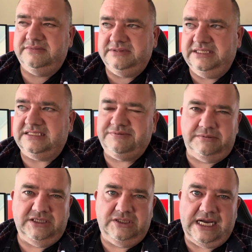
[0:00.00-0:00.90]
and that's
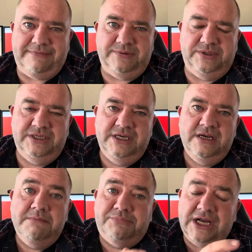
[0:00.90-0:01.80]
probably going to happen.
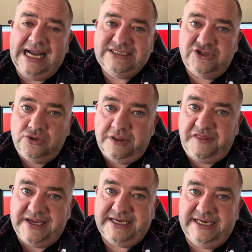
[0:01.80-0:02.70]
But I don't
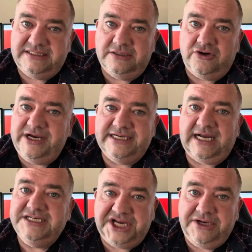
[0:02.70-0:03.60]
think it's agreed.
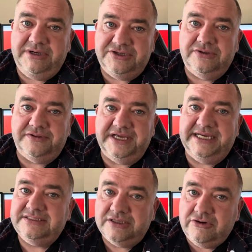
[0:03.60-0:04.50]
I genuinely don't think
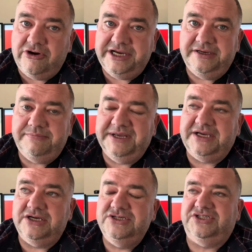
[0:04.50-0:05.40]
it's agreed
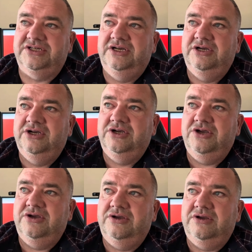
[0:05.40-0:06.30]
because
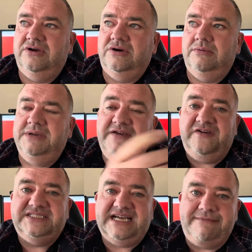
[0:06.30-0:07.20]
if
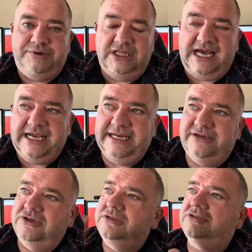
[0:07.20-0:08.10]
it's Campolai,
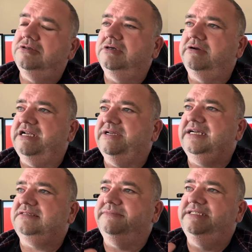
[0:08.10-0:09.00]
no, there's no agreement, he
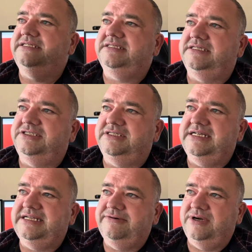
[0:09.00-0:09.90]
hasn't made a decision
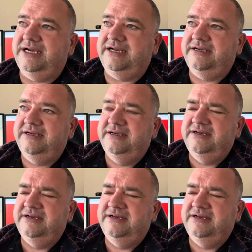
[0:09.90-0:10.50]
anywhere,